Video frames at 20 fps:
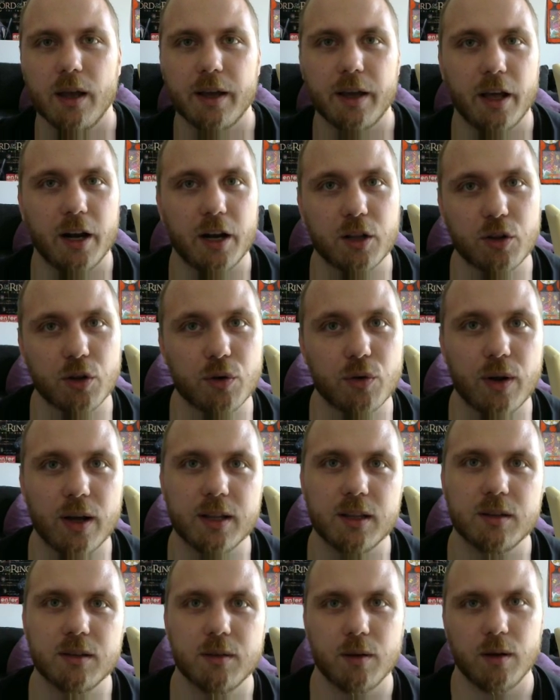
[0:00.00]
character,
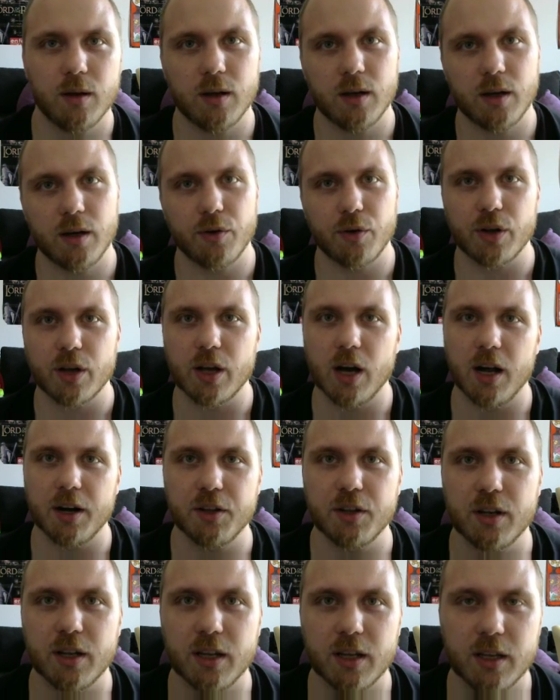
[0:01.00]
right?
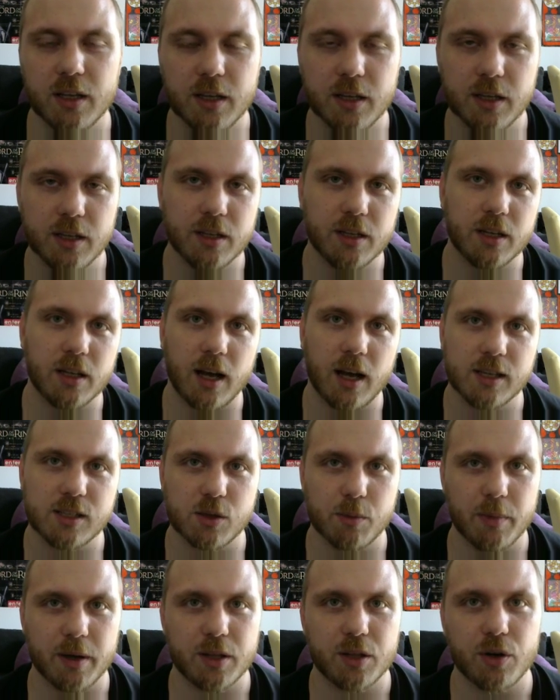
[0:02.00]
Regarding in
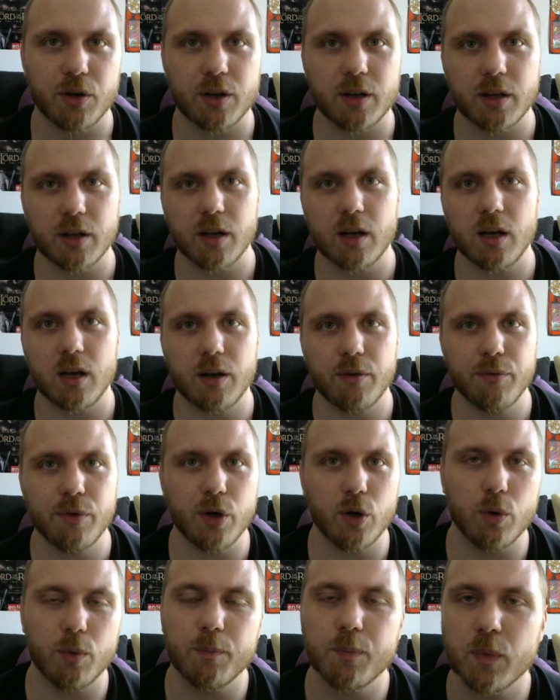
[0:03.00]
isometric
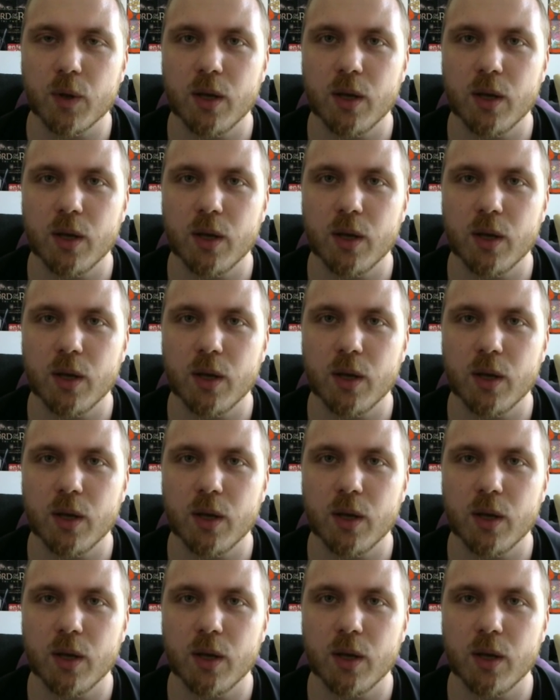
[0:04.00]
view.